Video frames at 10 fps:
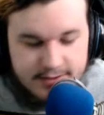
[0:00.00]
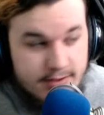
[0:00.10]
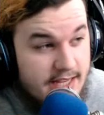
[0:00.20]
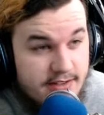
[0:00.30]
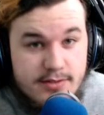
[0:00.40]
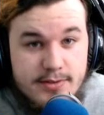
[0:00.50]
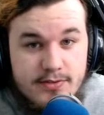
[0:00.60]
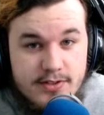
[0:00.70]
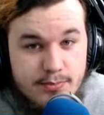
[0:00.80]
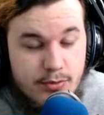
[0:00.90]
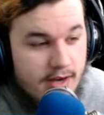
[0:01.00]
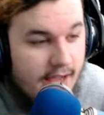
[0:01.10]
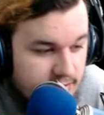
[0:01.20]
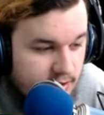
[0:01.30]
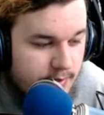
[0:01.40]
so thank you so much for the support.
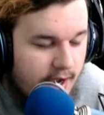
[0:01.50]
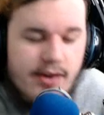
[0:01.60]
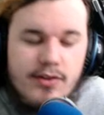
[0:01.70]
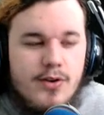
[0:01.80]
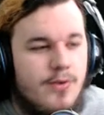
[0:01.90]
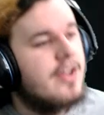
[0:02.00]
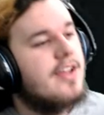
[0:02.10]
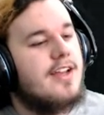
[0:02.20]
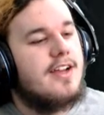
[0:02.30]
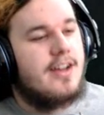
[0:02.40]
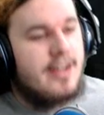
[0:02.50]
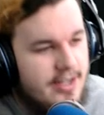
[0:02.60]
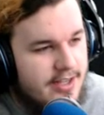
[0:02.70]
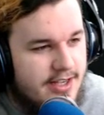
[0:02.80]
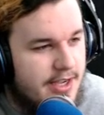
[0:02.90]
As always, I don't know.
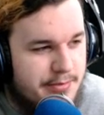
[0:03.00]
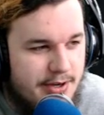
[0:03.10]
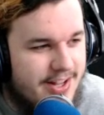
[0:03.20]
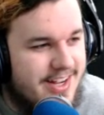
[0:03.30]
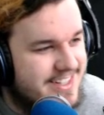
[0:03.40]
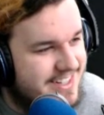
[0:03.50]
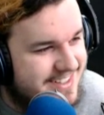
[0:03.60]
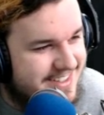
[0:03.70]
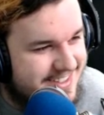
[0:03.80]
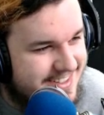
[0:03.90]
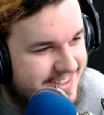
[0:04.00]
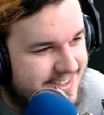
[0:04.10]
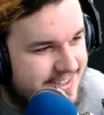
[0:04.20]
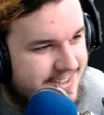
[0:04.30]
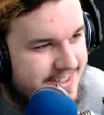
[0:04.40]
Ah, I apologize.
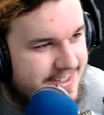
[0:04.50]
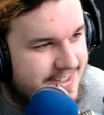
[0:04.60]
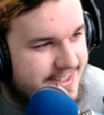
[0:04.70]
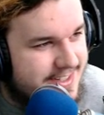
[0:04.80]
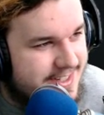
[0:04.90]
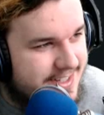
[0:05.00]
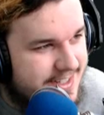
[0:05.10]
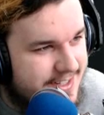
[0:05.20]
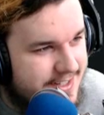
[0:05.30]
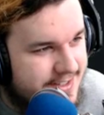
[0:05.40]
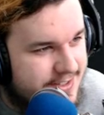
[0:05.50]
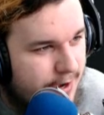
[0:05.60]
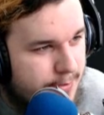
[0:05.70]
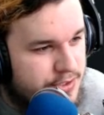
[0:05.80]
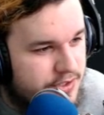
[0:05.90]
Uh, so
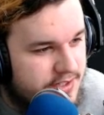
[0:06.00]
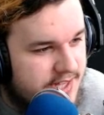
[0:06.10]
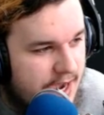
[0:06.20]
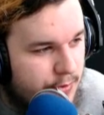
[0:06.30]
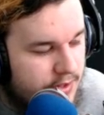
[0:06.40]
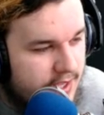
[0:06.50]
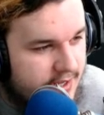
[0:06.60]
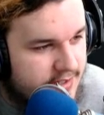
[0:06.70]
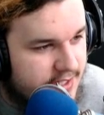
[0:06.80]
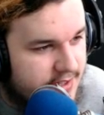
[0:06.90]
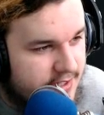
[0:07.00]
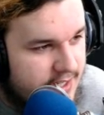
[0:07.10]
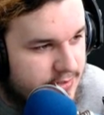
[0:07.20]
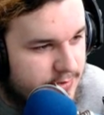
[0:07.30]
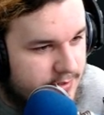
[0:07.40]
up to the tower, like I said in the
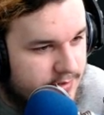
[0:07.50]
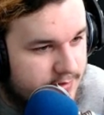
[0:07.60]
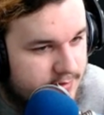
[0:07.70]
last one.